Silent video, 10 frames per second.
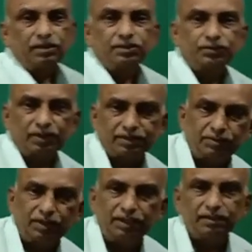So
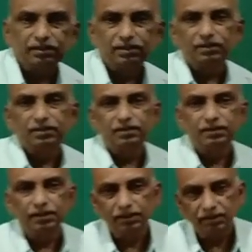actually
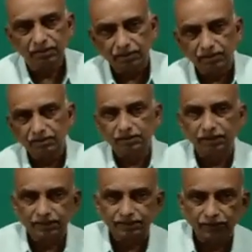there
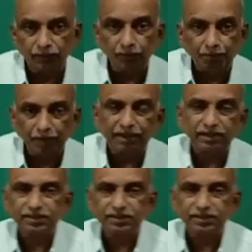is duplication